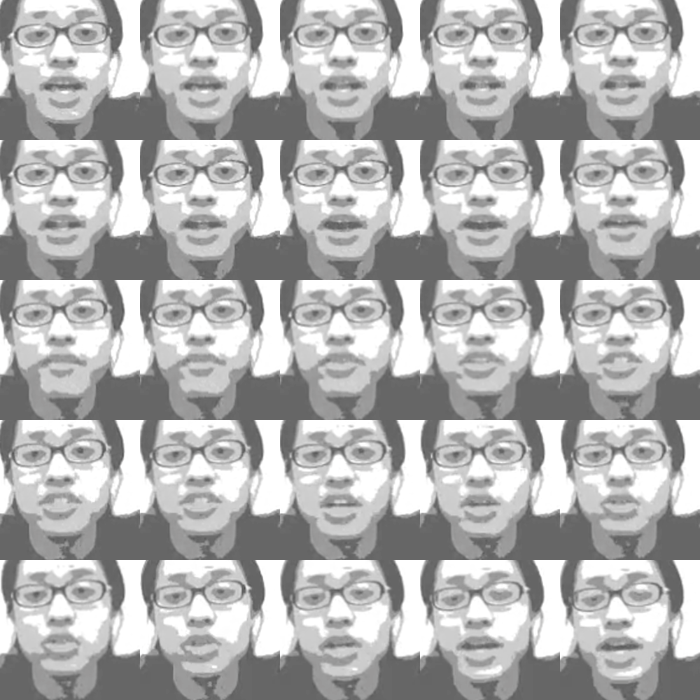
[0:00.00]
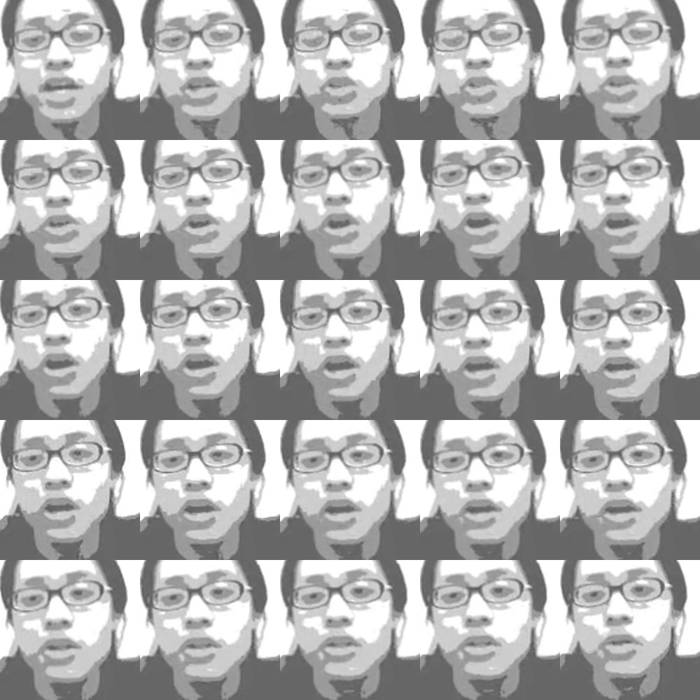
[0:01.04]
what DNA and life and cells
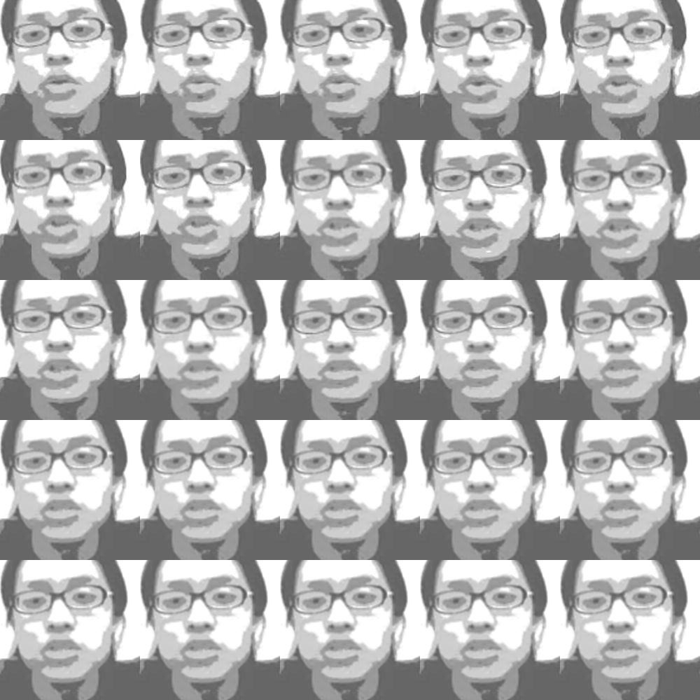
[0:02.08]
actually are,